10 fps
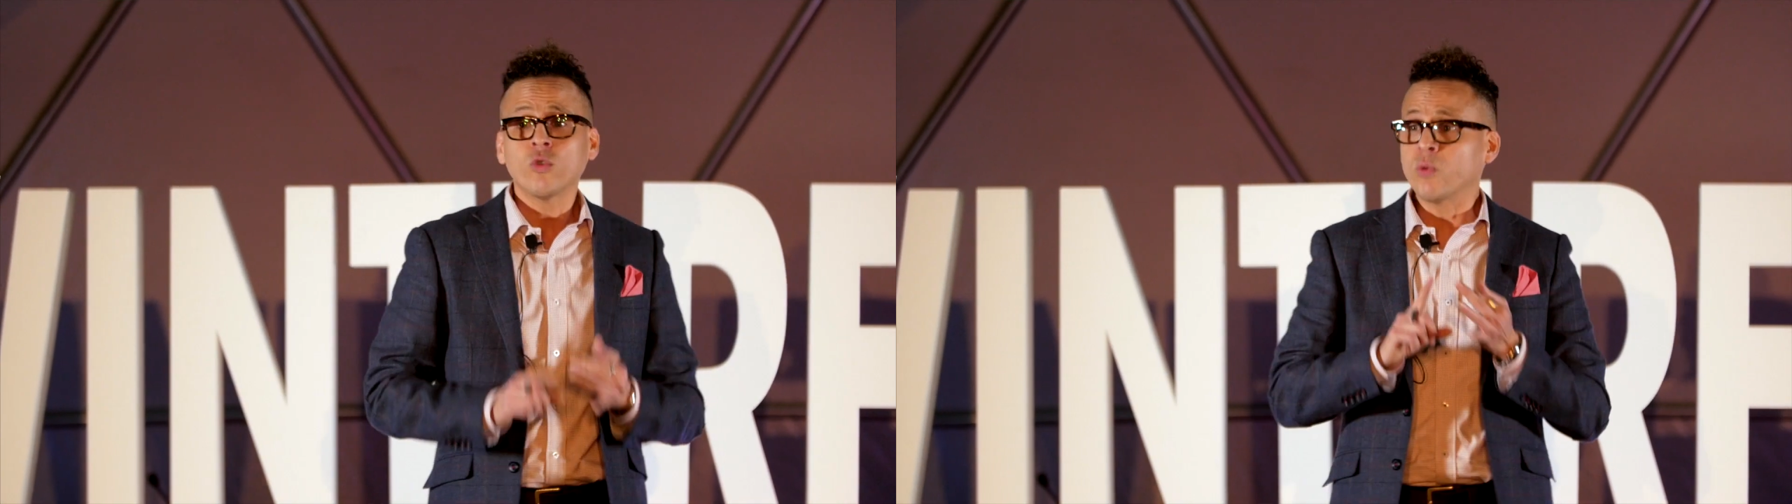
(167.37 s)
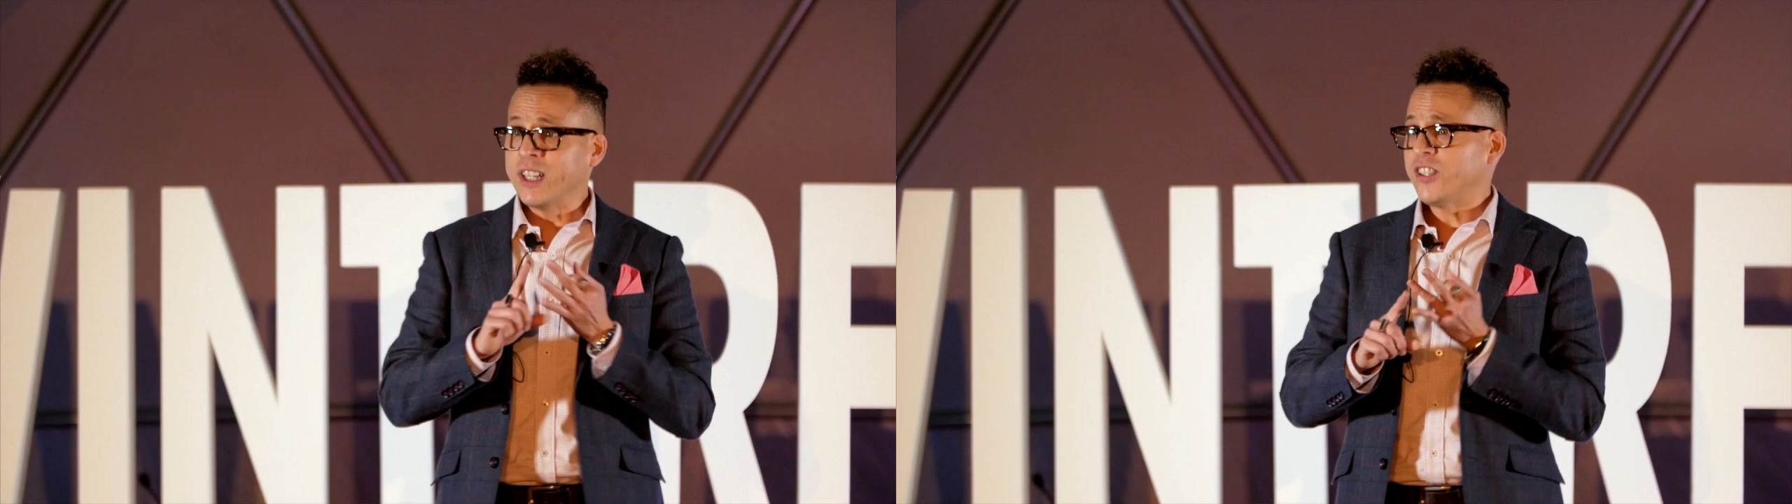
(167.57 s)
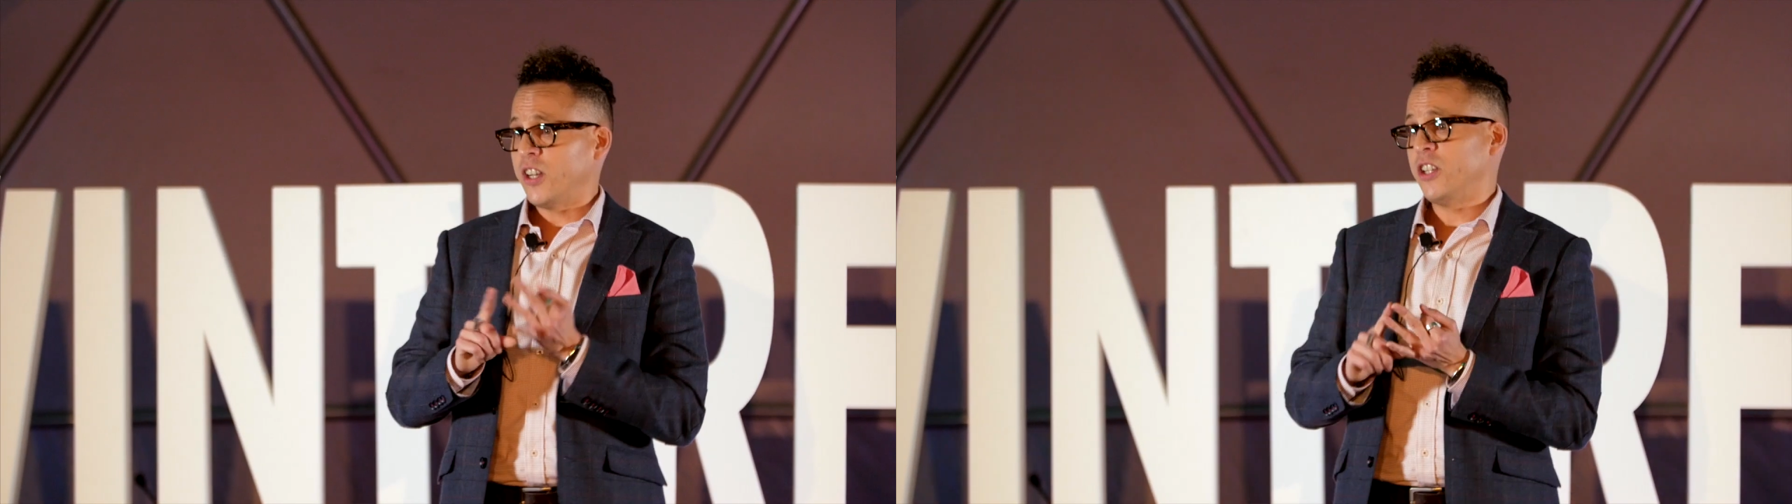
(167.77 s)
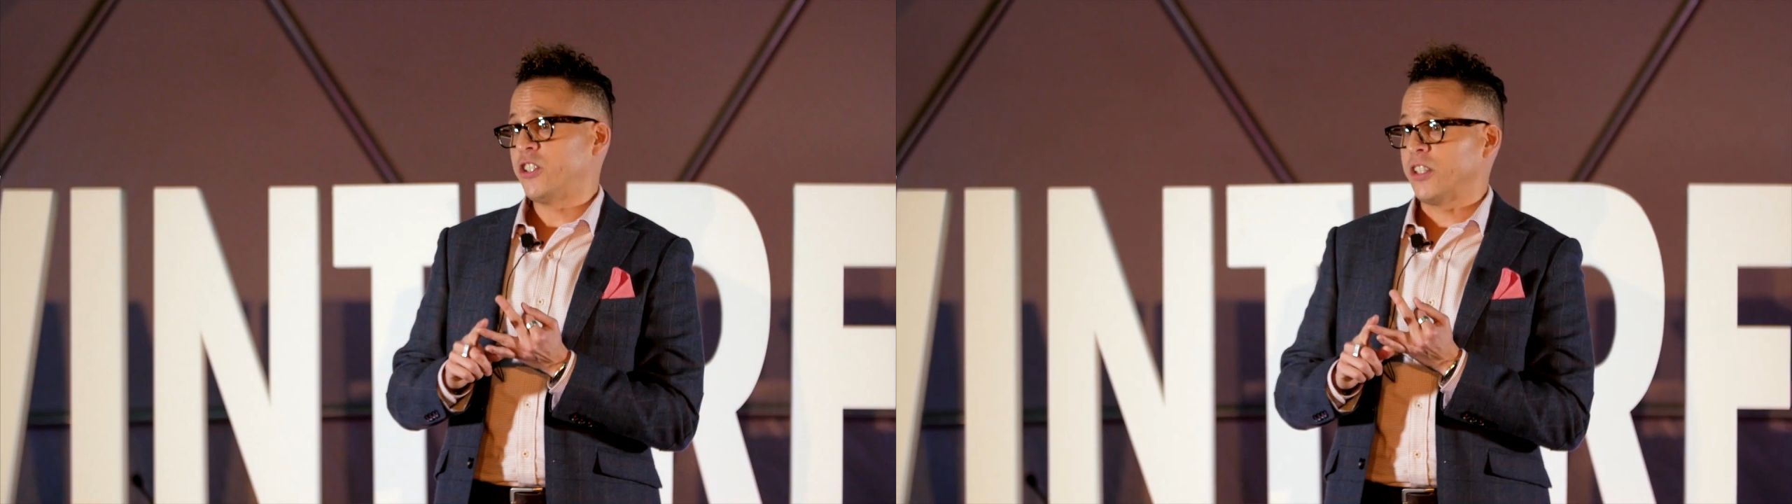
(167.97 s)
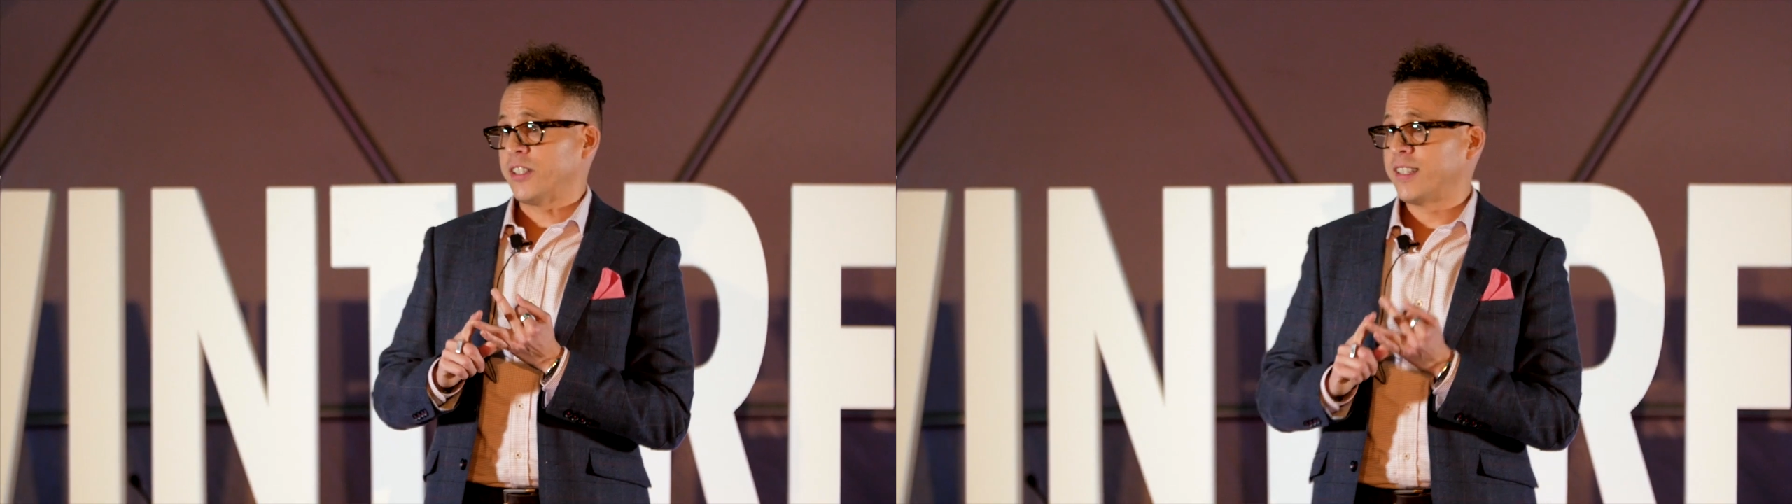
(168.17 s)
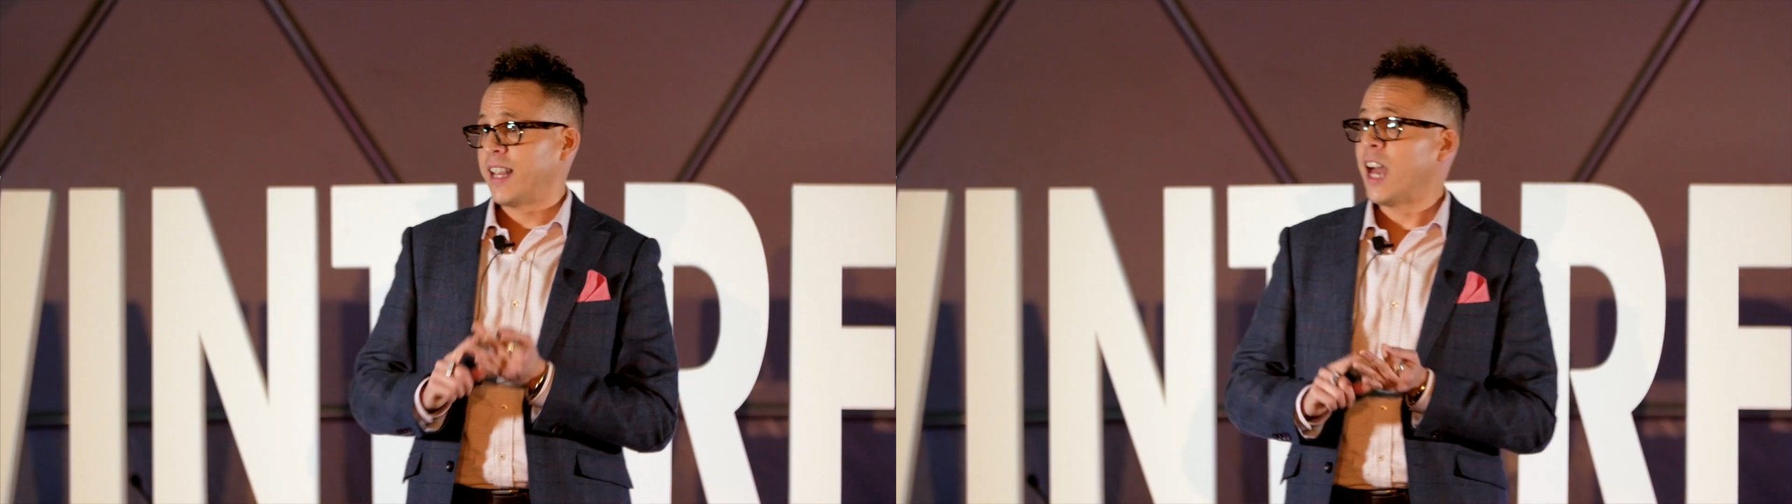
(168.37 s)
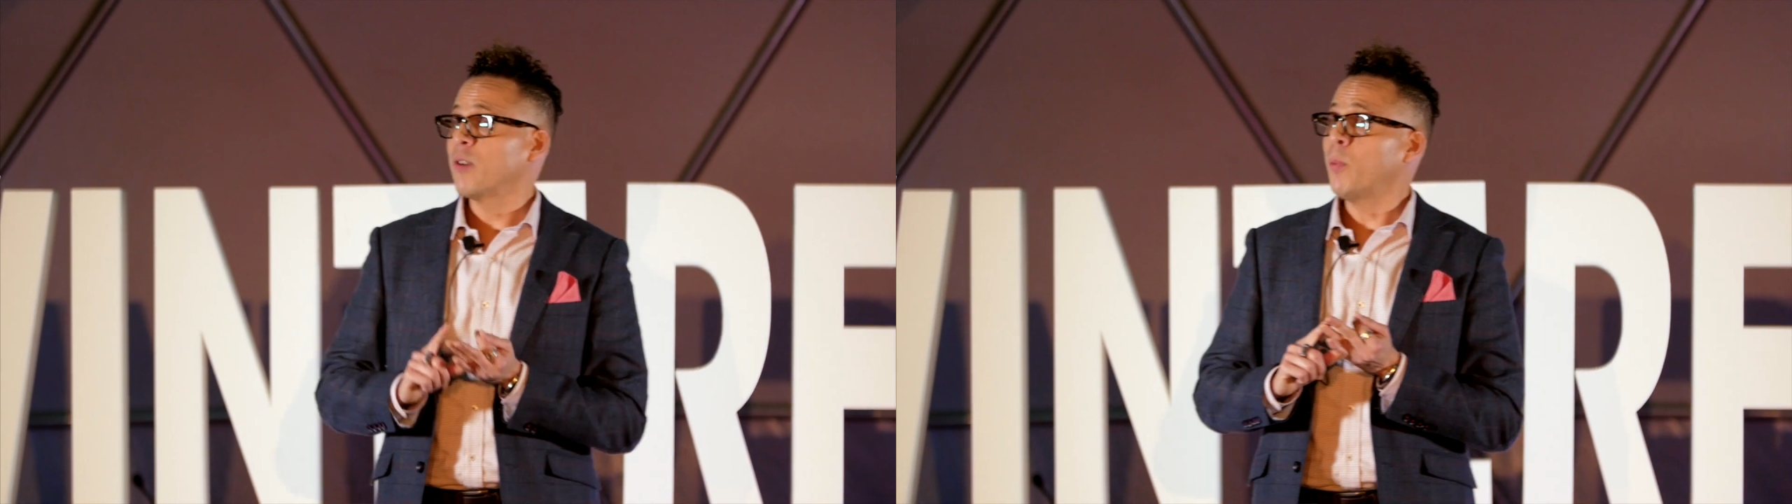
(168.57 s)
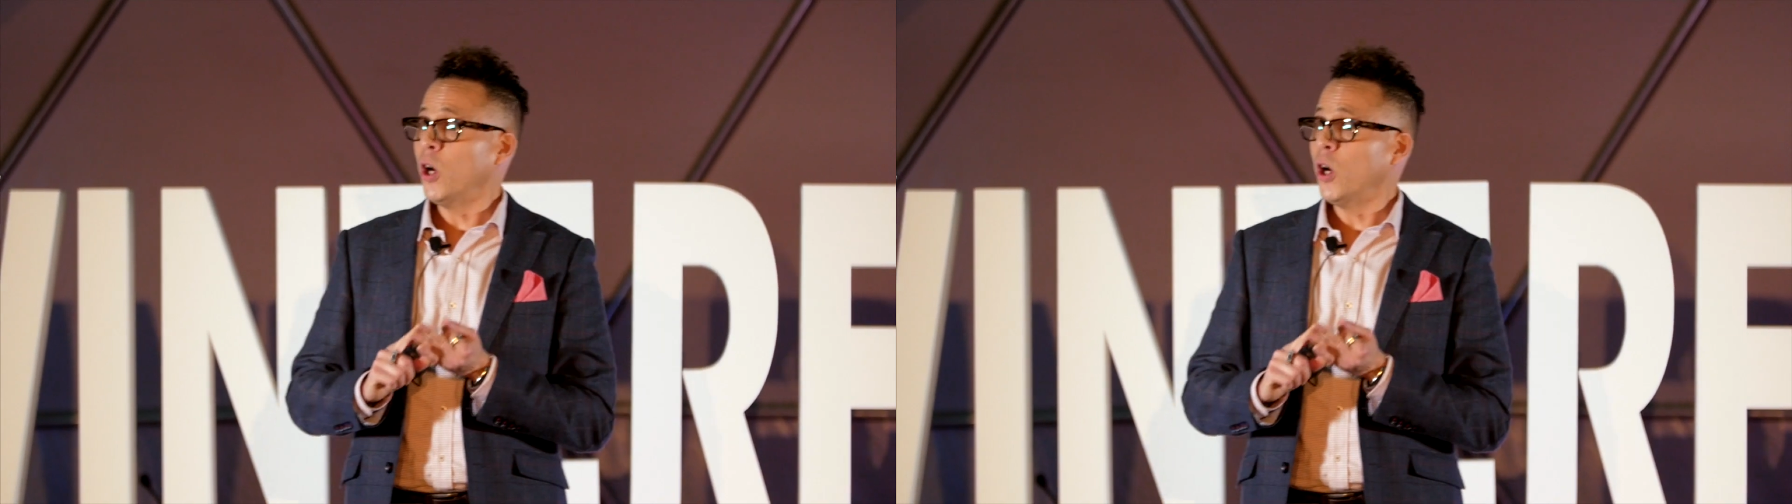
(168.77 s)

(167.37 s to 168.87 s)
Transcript: researchers, and